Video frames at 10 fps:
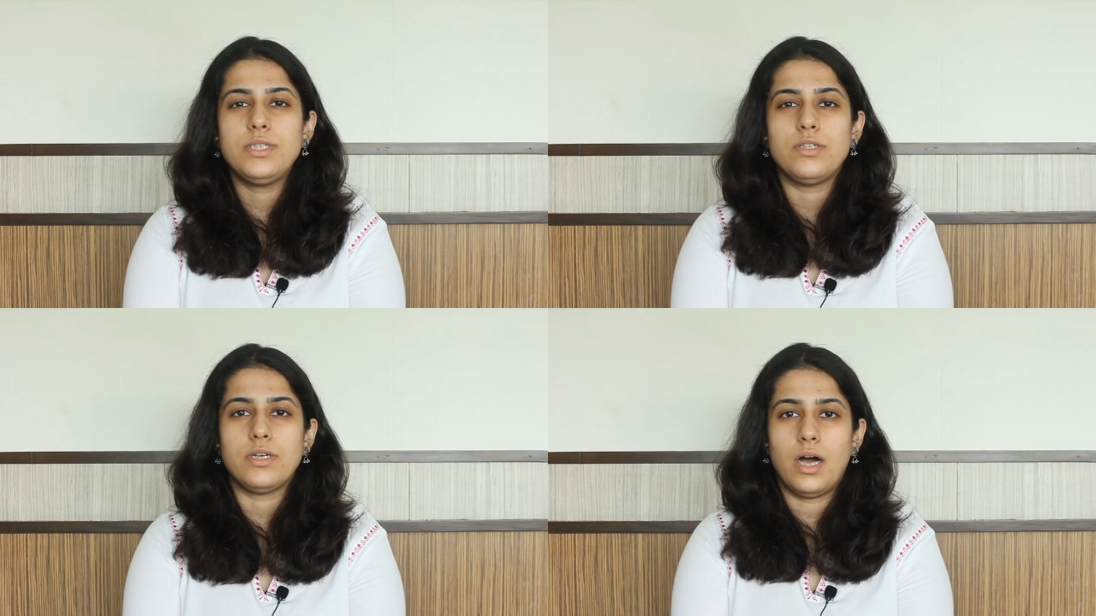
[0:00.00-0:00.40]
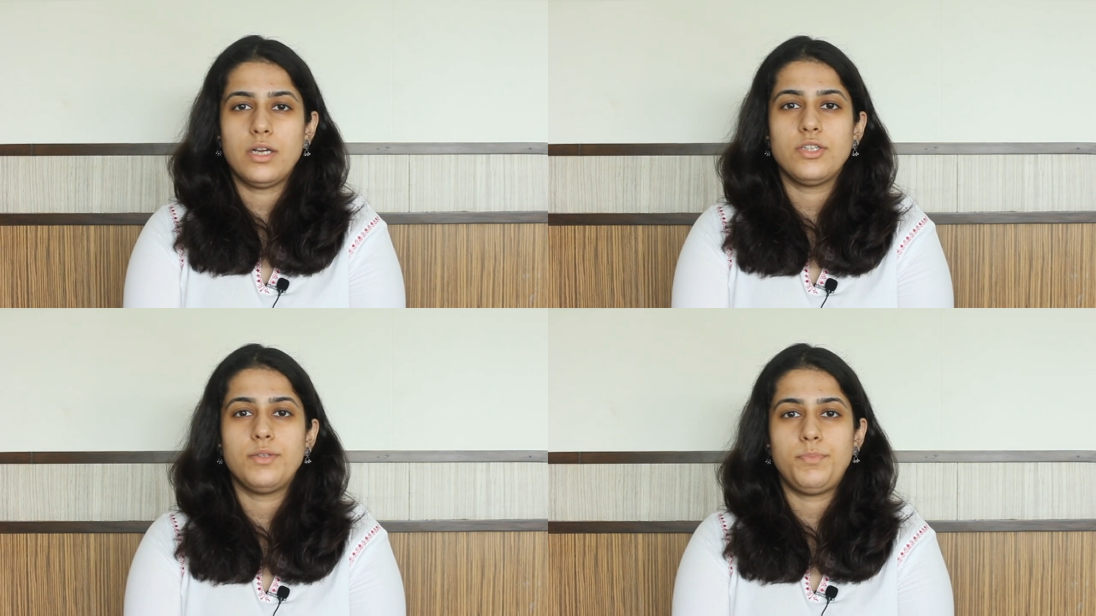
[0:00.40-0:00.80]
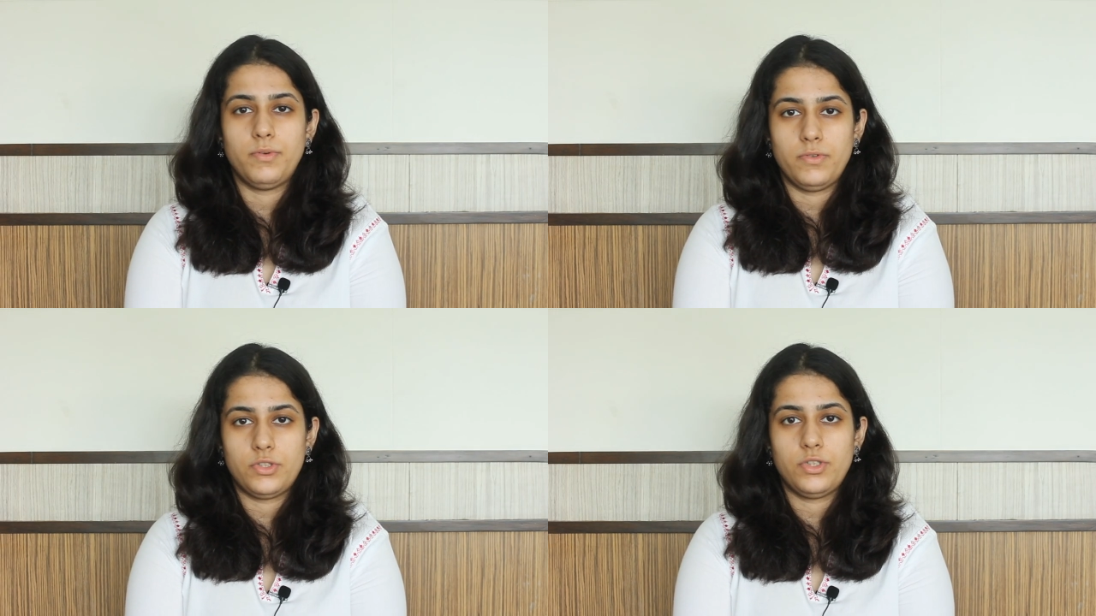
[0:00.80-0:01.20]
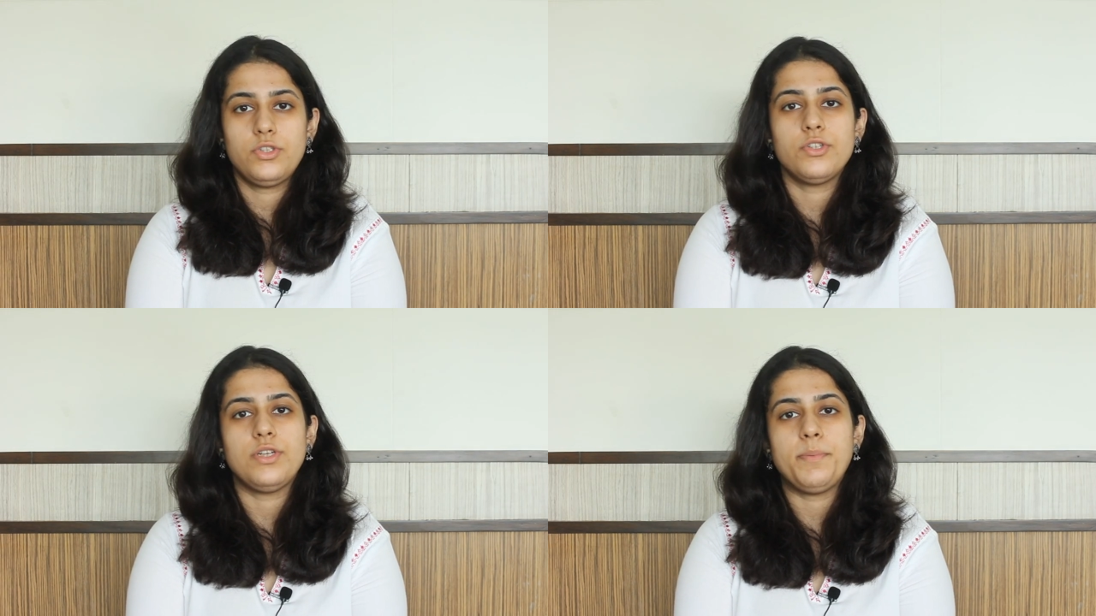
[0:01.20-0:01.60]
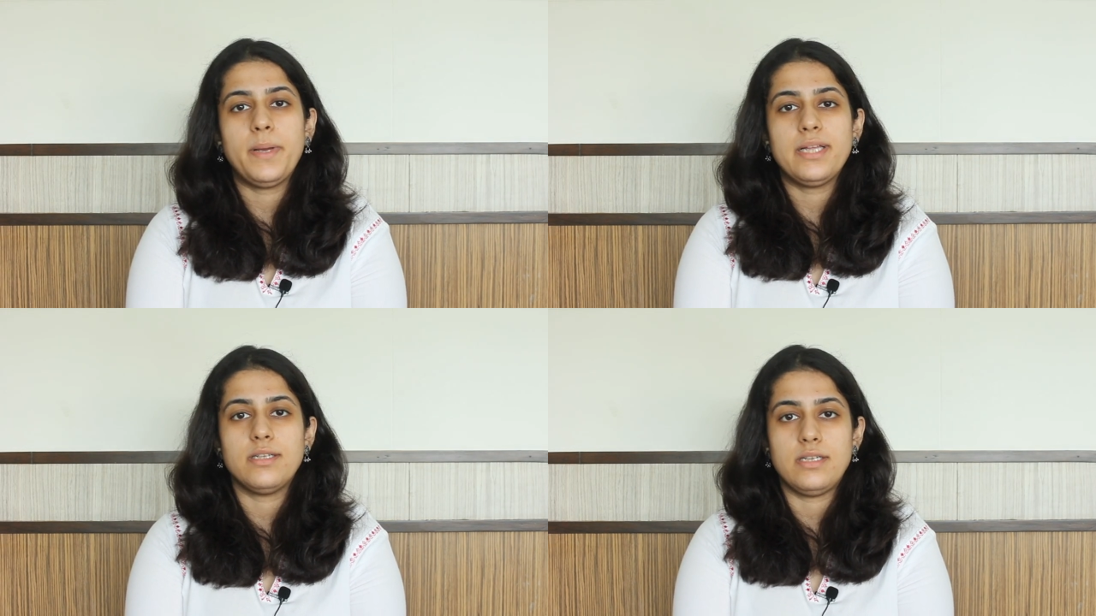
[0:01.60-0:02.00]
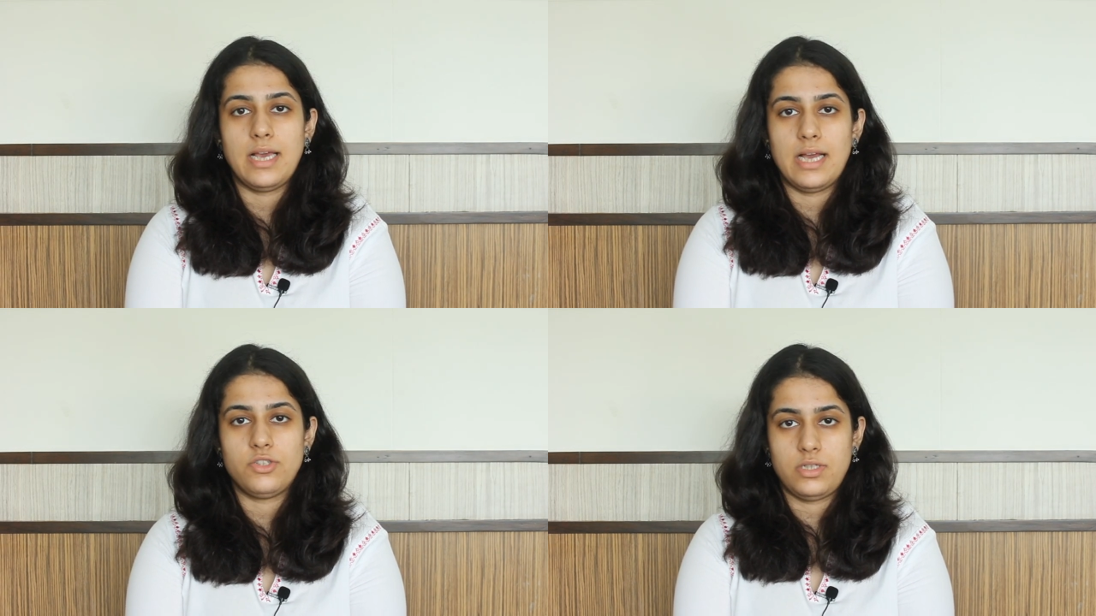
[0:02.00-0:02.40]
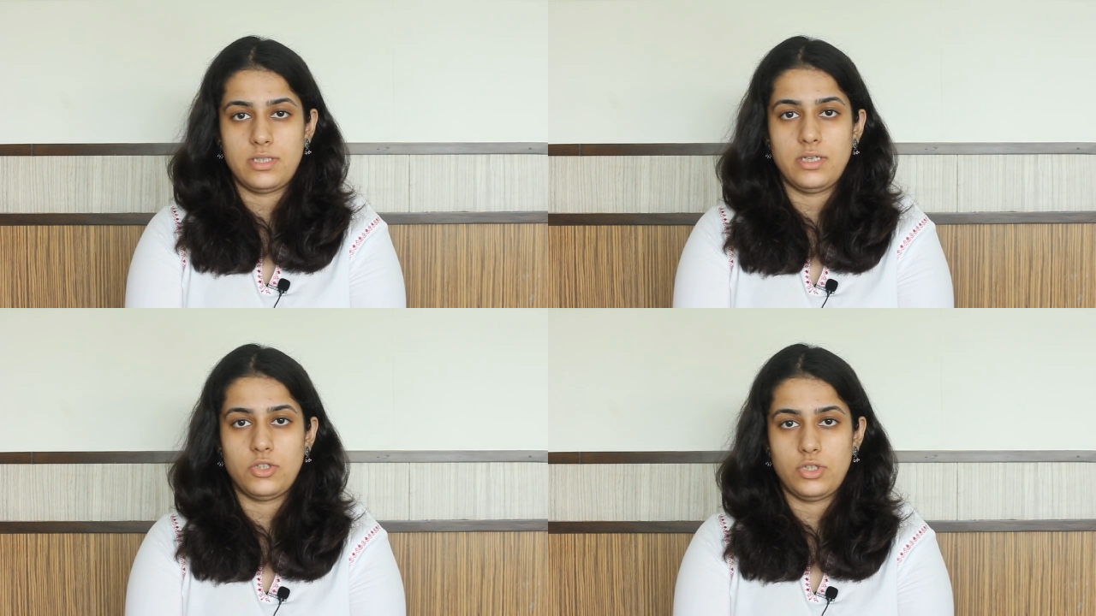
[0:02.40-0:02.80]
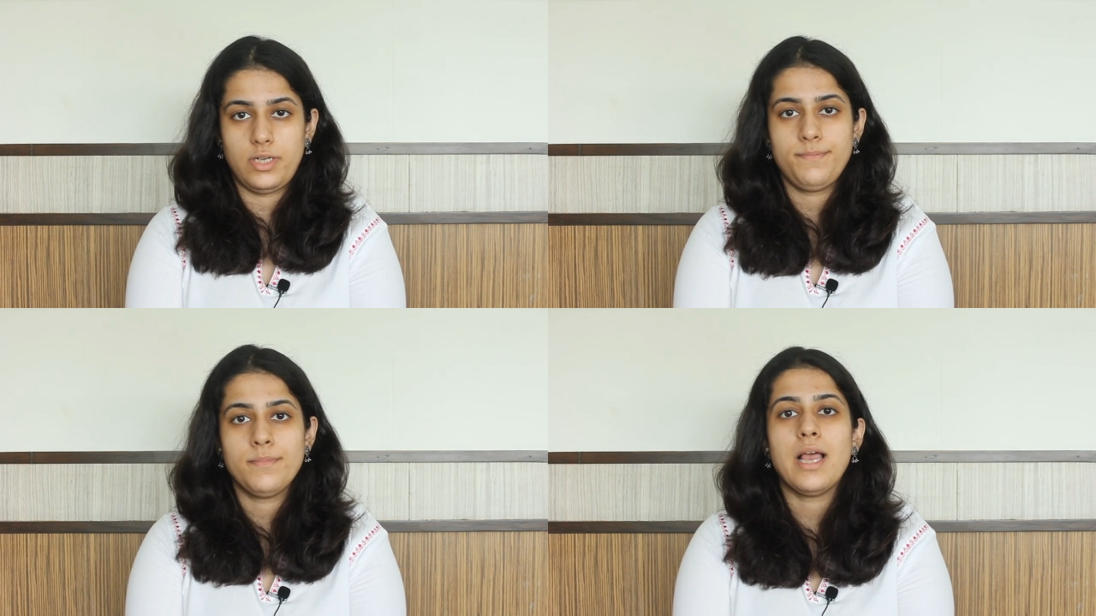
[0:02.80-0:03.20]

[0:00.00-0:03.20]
with regard to the provision to repay the DICGC,